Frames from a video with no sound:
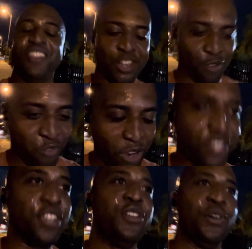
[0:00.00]
The
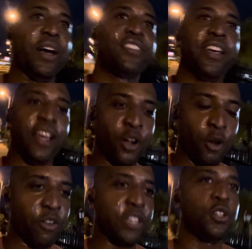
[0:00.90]
residue. I know
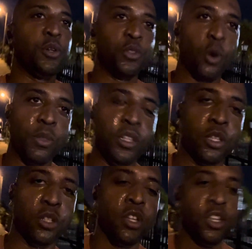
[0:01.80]
residue is
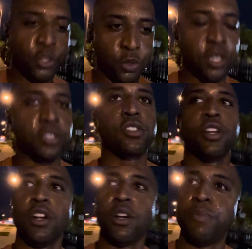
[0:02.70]
normally used as a
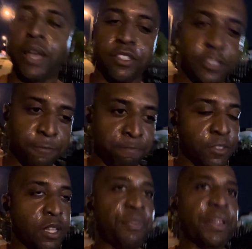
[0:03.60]
term that's
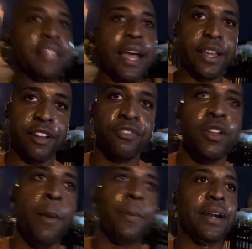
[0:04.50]
something negative,
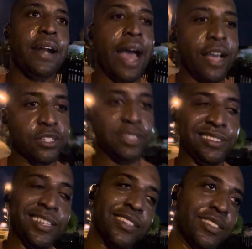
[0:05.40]
but it actually
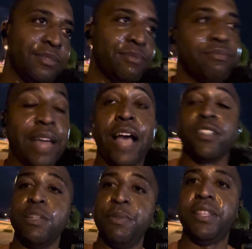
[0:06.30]
doesn't
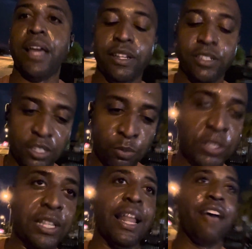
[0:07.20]
actually mean that. It's just what's
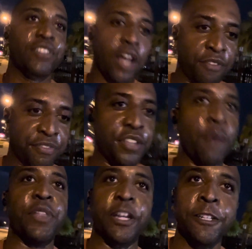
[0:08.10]
left of
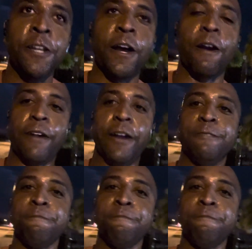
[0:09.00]
something. All right.